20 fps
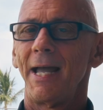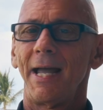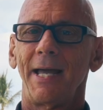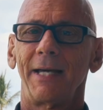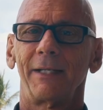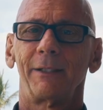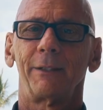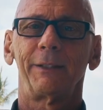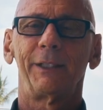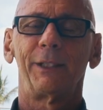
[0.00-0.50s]

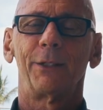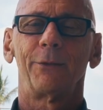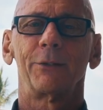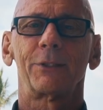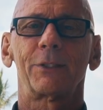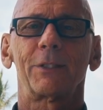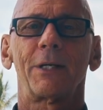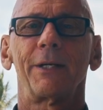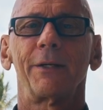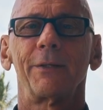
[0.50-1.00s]
And on the other
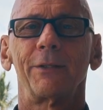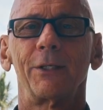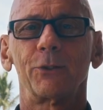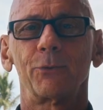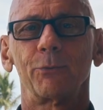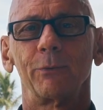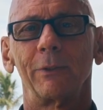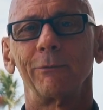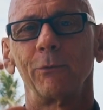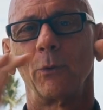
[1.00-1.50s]
side of this
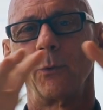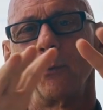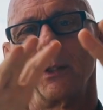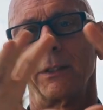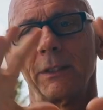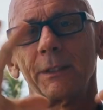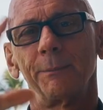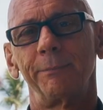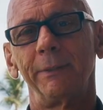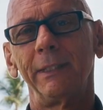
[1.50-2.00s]
river
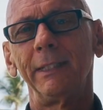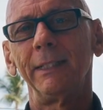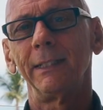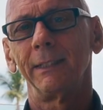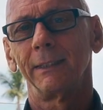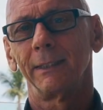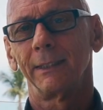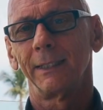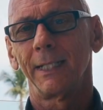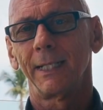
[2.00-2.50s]
was a being,
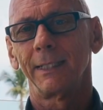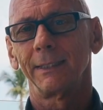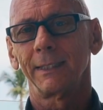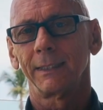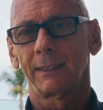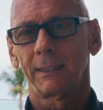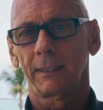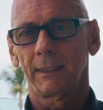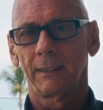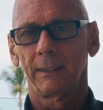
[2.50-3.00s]
an
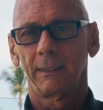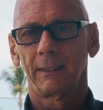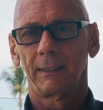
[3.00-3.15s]
entity.